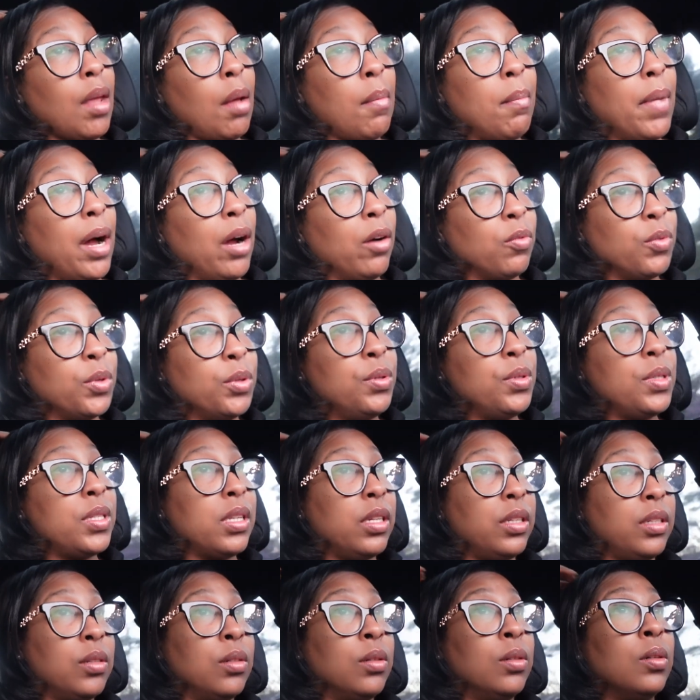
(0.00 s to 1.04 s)
My roots a
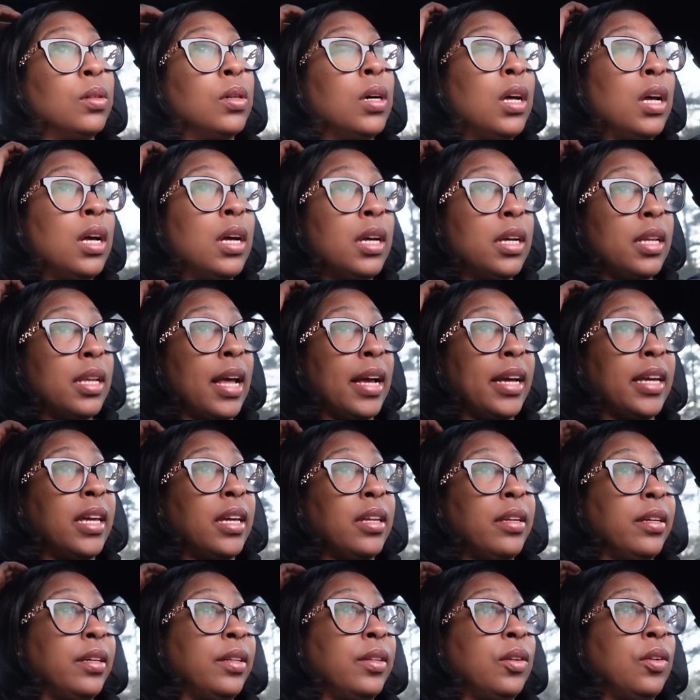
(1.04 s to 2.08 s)
little, they
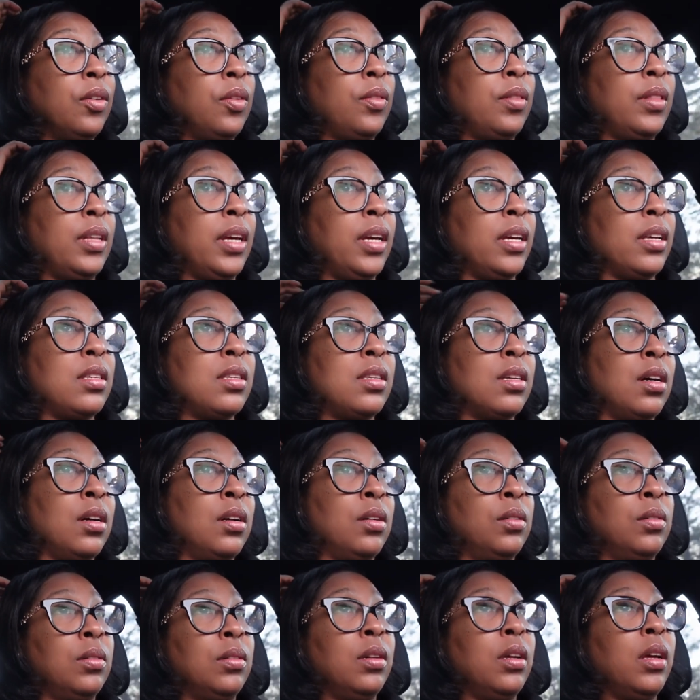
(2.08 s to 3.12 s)
getting a little thick,
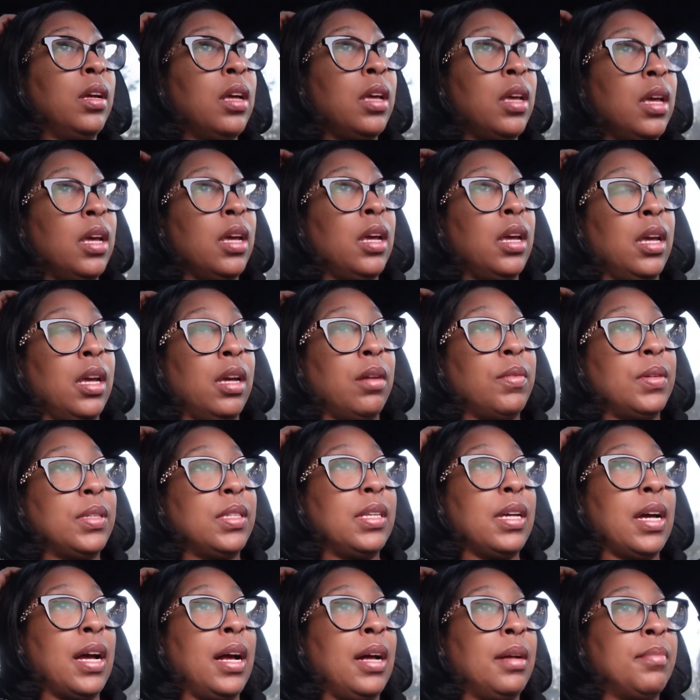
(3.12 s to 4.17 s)
so it was
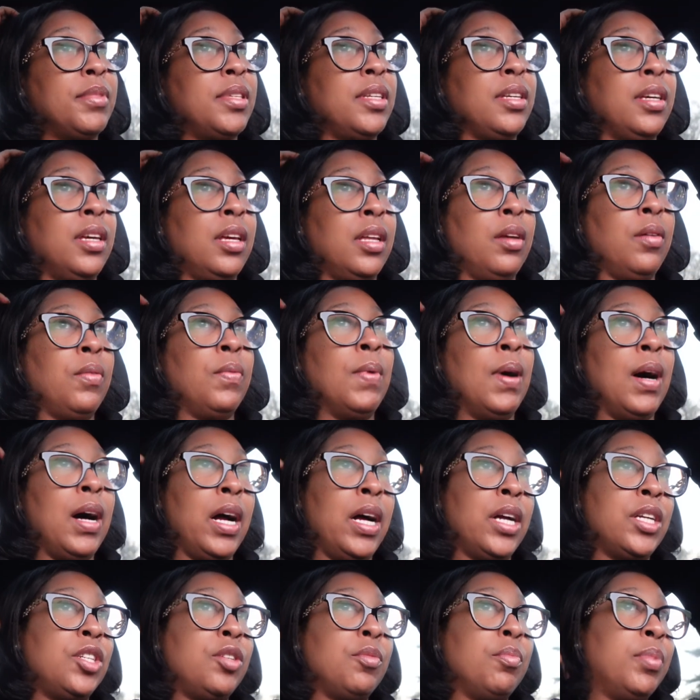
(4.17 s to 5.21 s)
time to get it
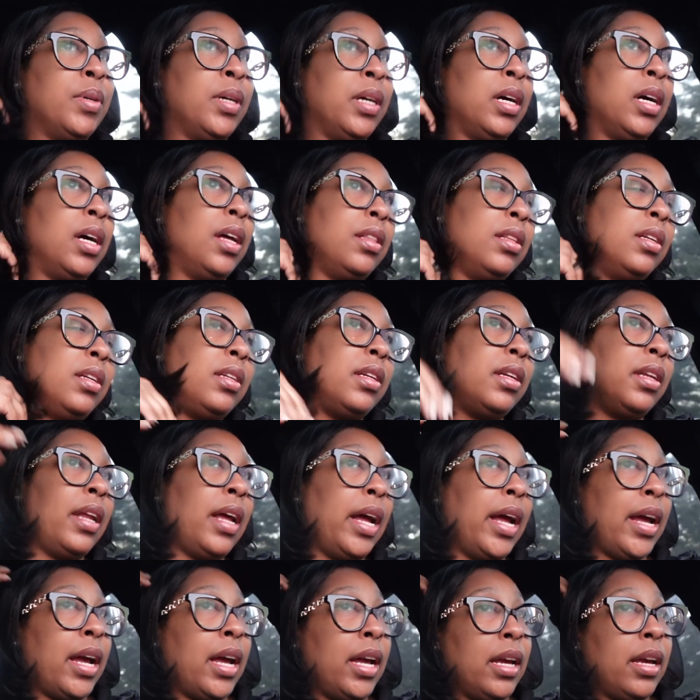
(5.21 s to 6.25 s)
washed. But other than
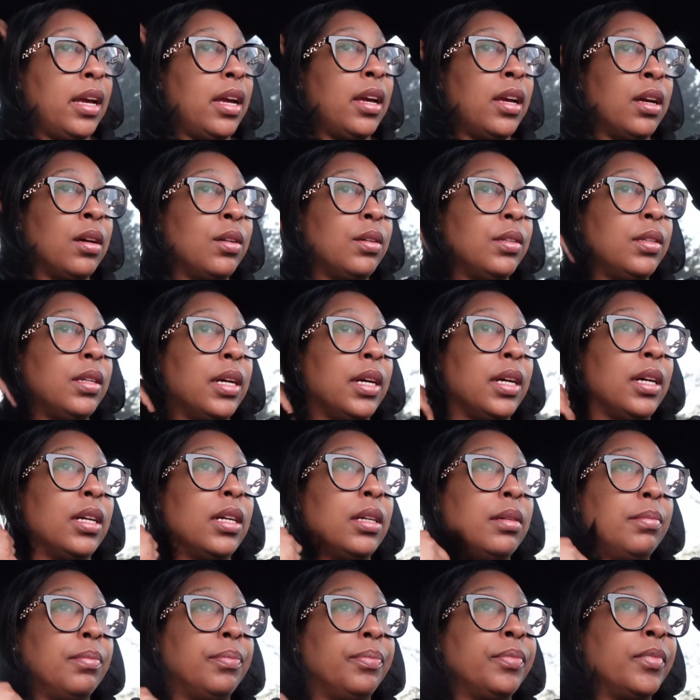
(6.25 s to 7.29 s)
that, it held
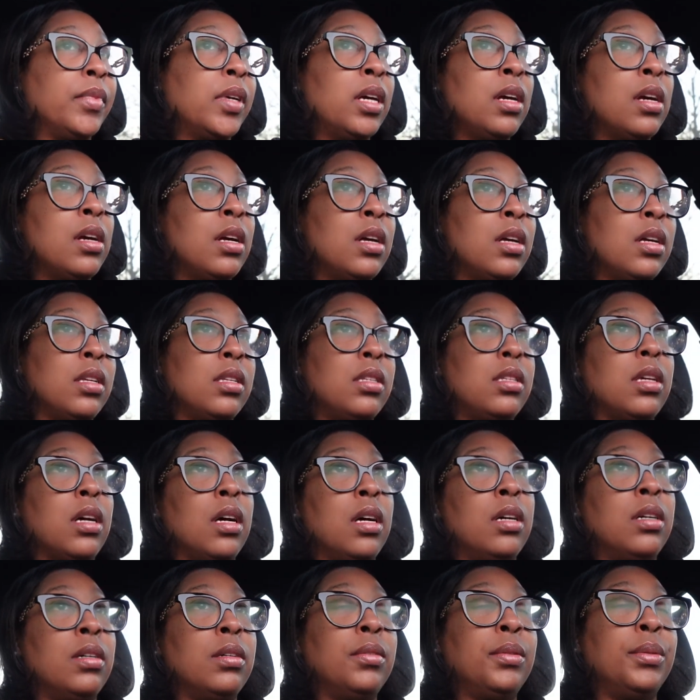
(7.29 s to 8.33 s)
up,
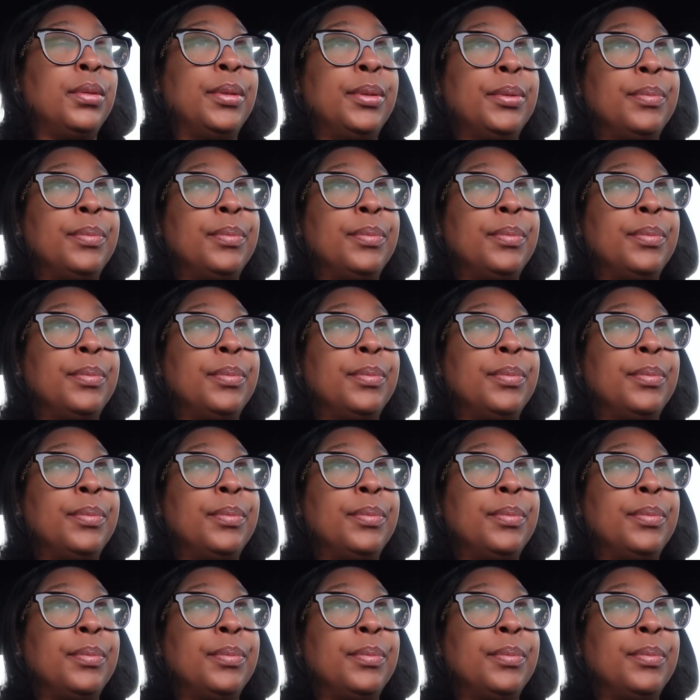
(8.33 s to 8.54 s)
so